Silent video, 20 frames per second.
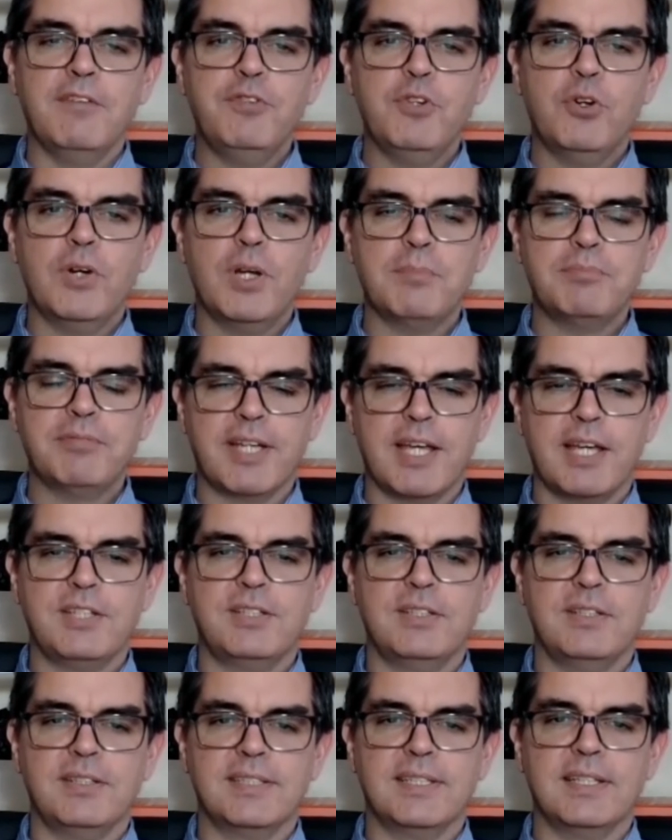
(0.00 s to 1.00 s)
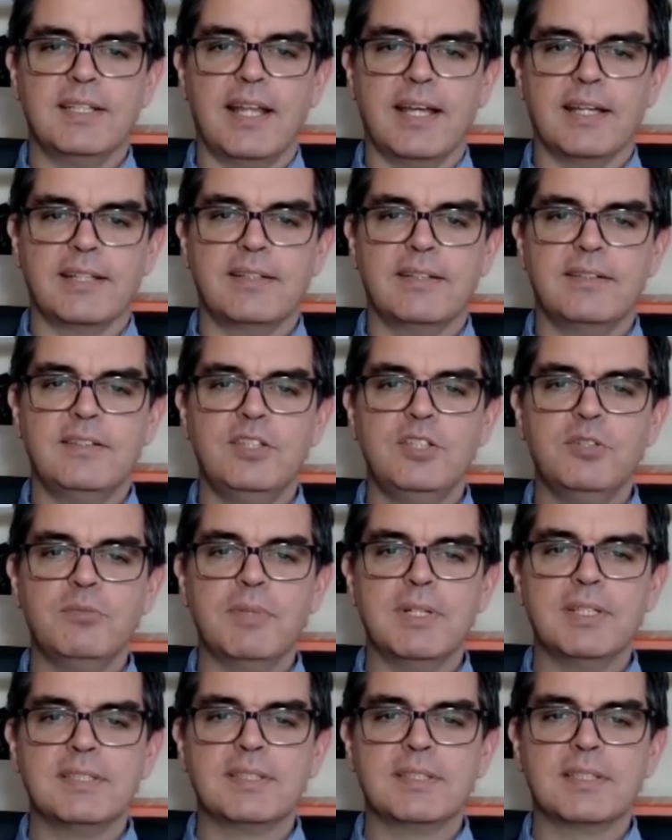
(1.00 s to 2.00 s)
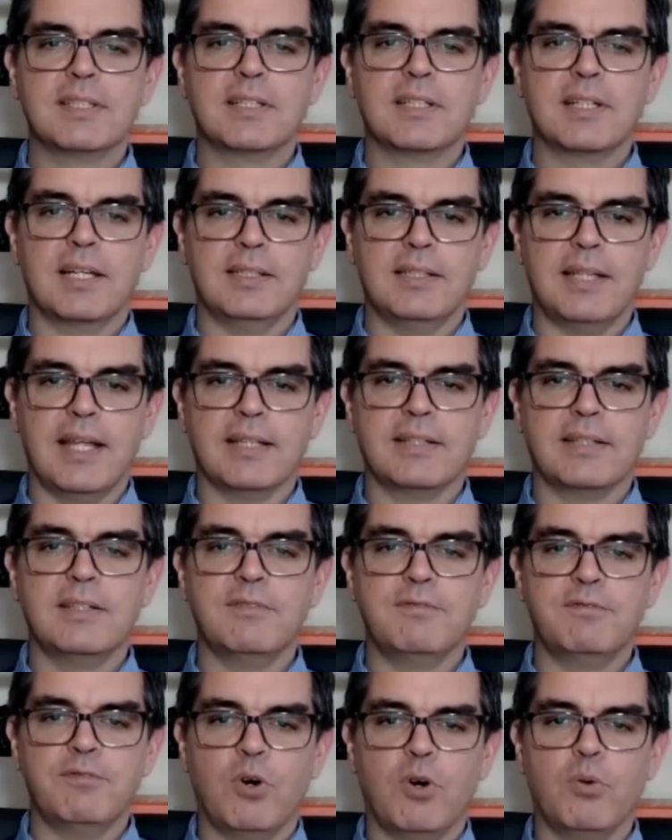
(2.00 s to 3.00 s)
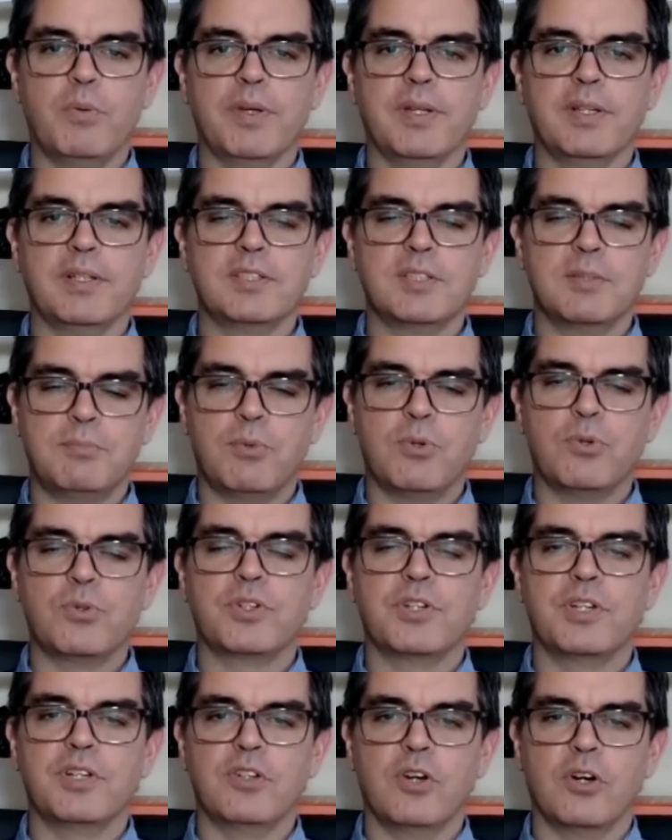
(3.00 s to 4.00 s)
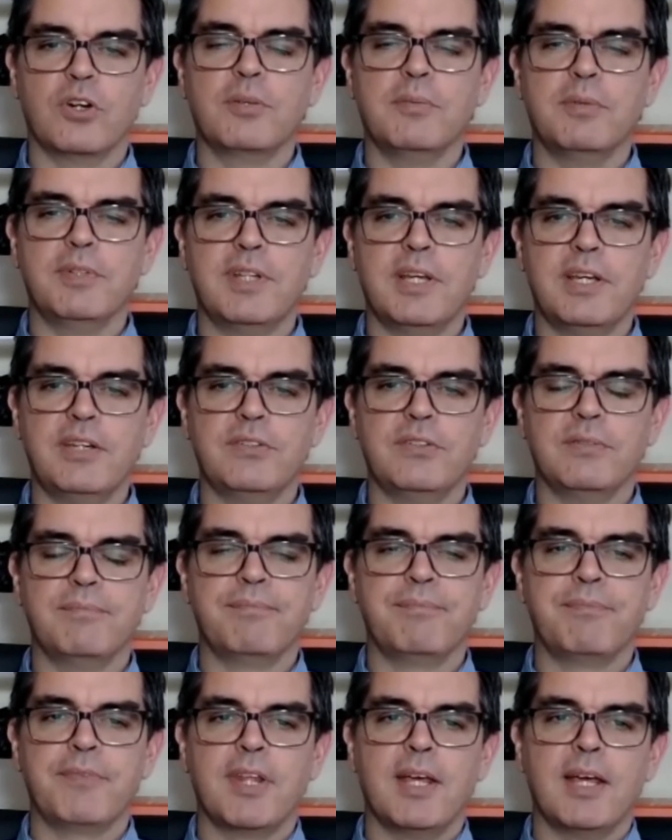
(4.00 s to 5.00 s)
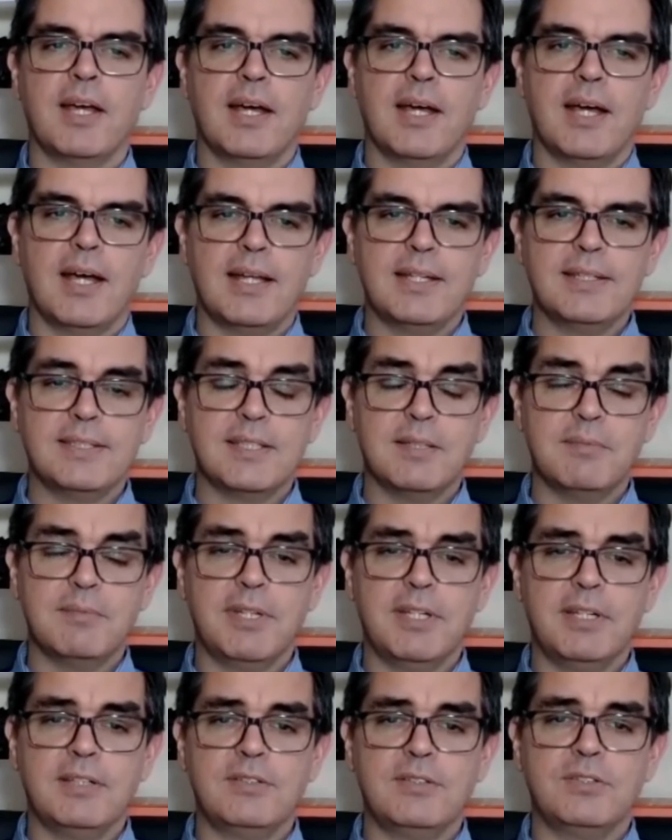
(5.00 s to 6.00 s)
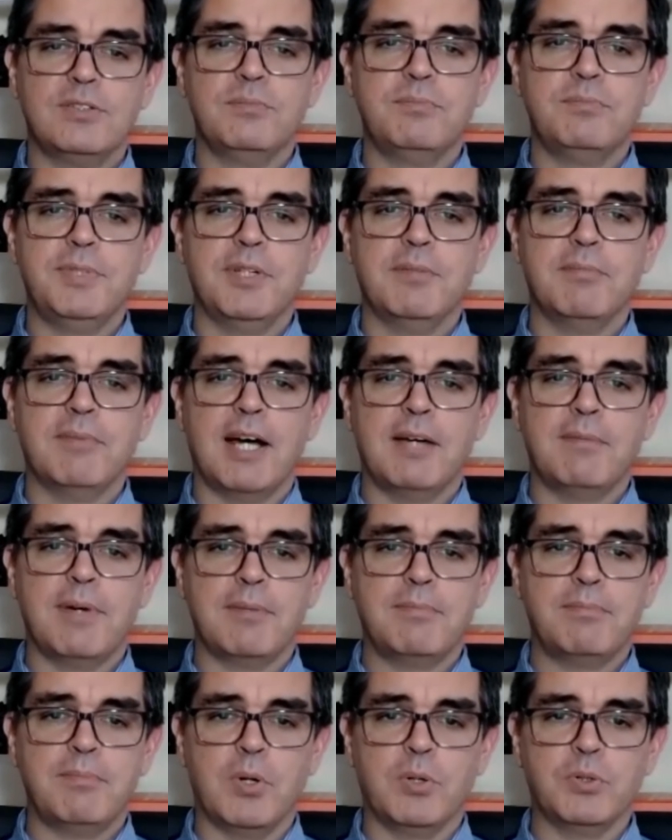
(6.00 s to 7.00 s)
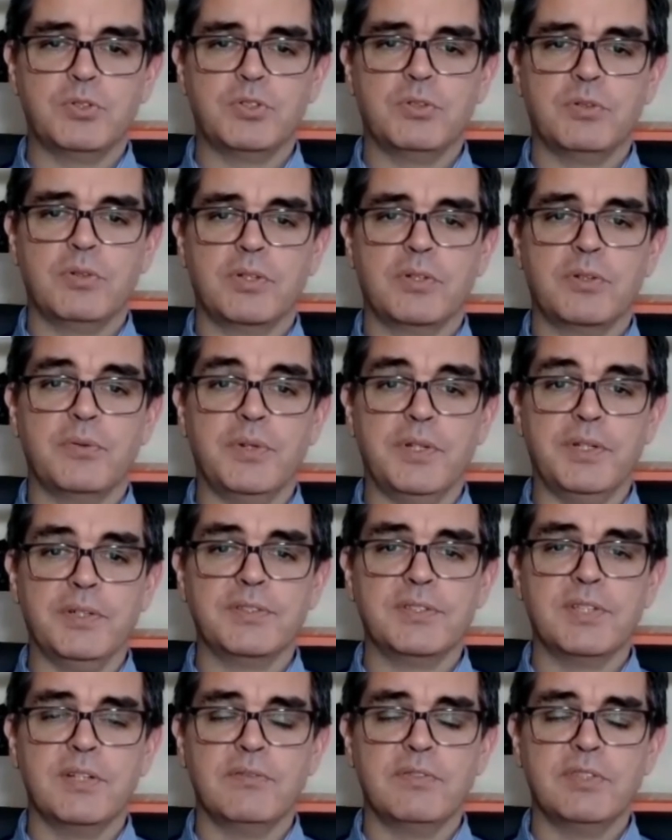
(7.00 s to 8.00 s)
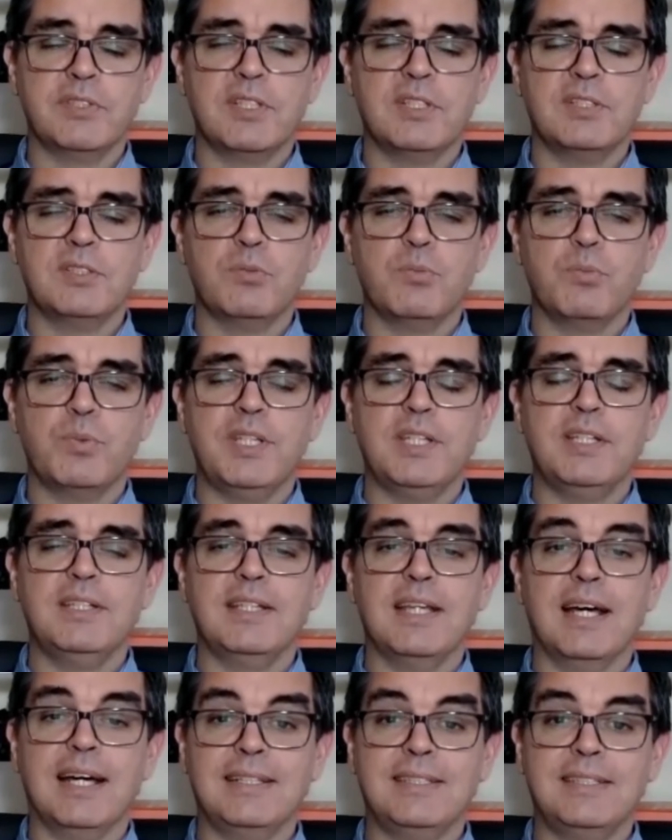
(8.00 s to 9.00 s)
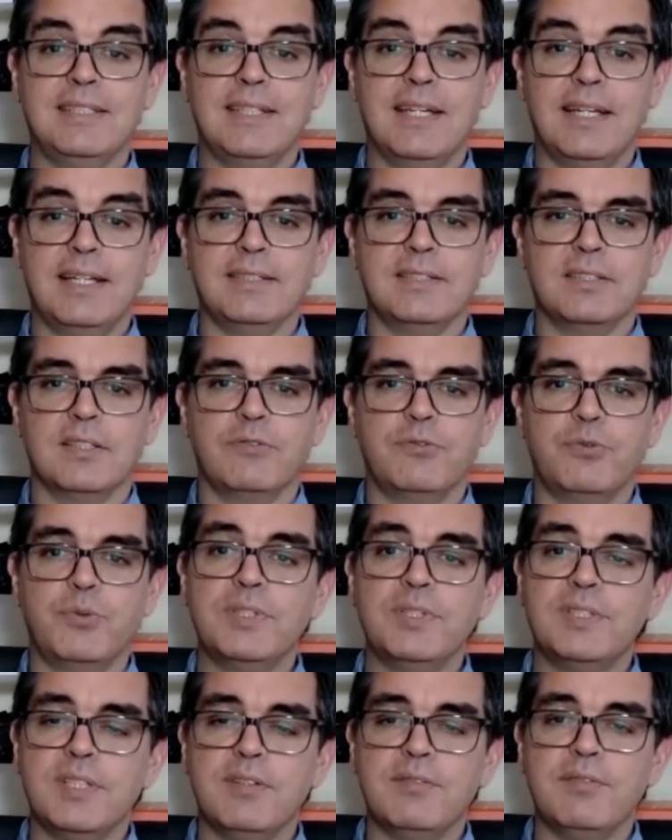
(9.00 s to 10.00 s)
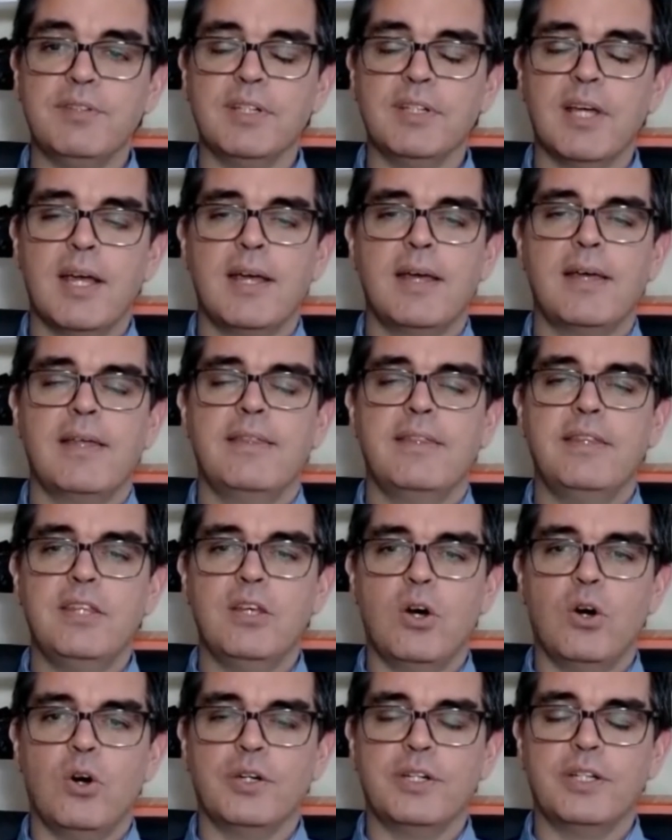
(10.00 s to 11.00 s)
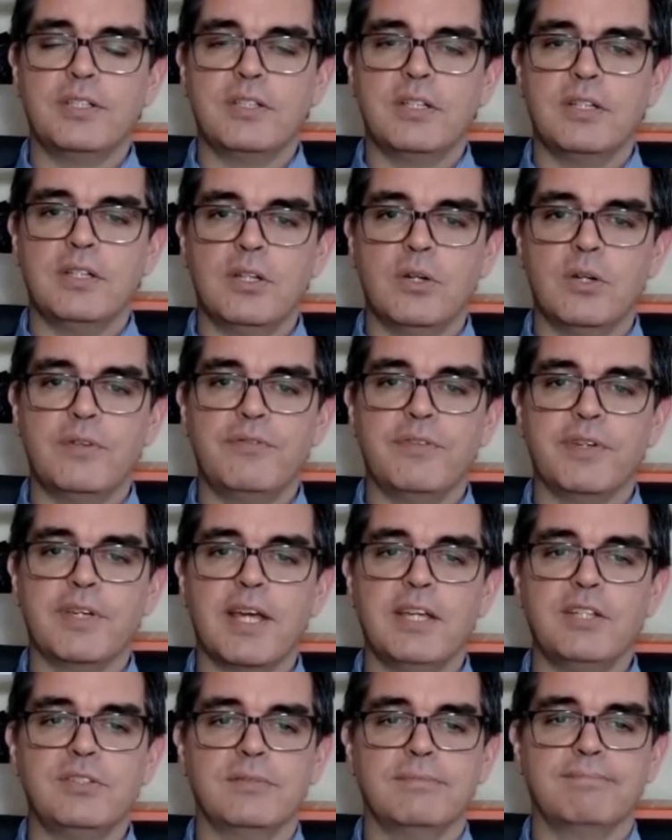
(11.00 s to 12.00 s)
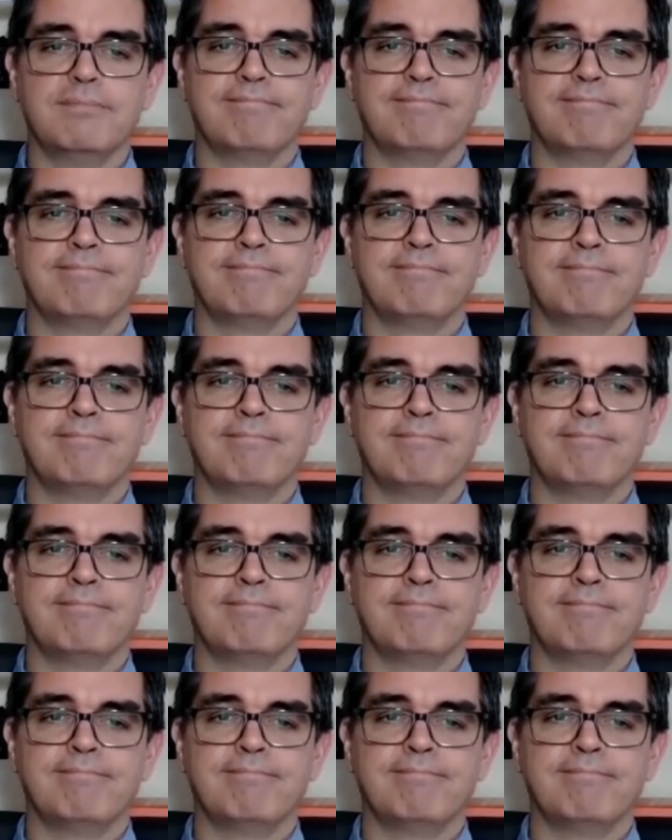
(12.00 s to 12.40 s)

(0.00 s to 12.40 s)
If your application is selected, you must collect the following supporting documentation and submit it to PMI by postal or courier services within 90 days of receiving the audit notification.